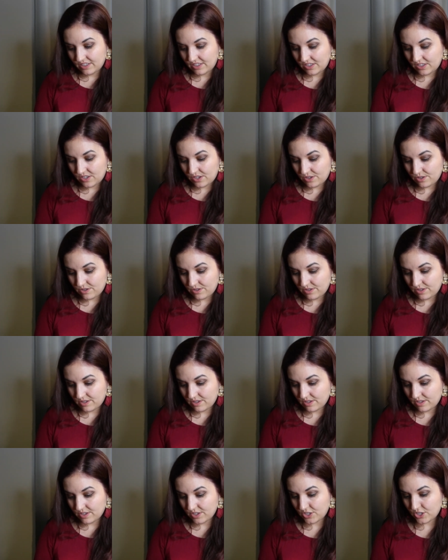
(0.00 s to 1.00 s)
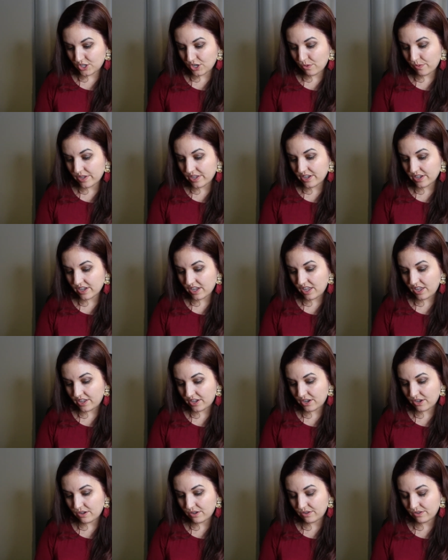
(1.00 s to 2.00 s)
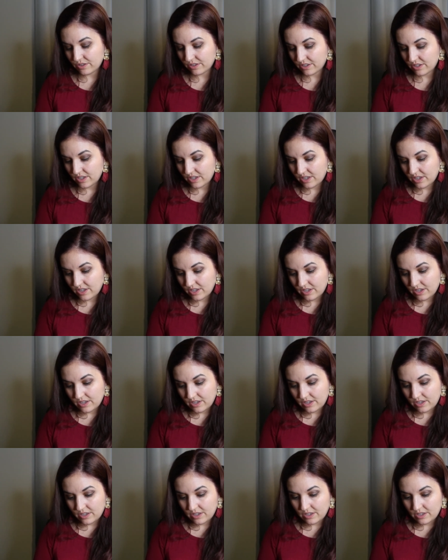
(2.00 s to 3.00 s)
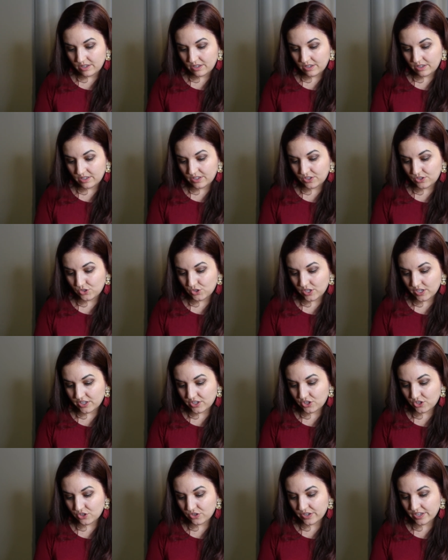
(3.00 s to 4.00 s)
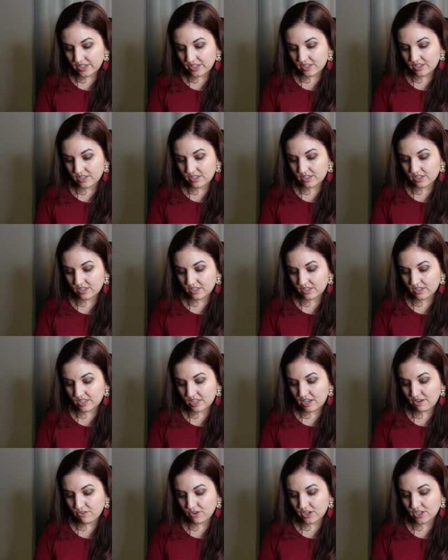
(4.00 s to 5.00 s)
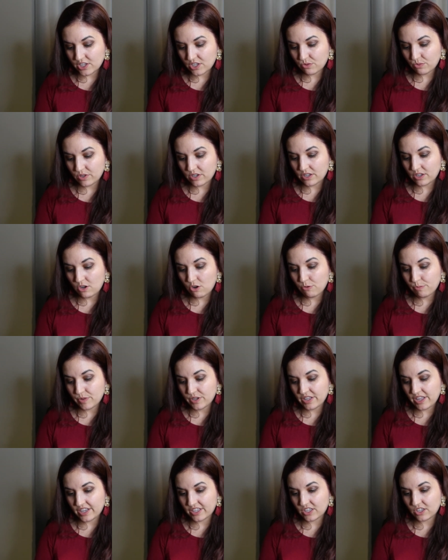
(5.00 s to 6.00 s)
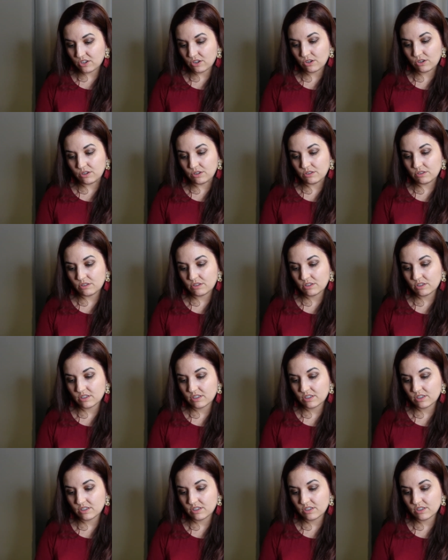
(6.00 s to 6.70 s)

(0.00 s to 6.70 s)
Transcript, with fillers: So, snowy Hokkaido. Uh, it's treats, savory and sweet. Hope you like the cold.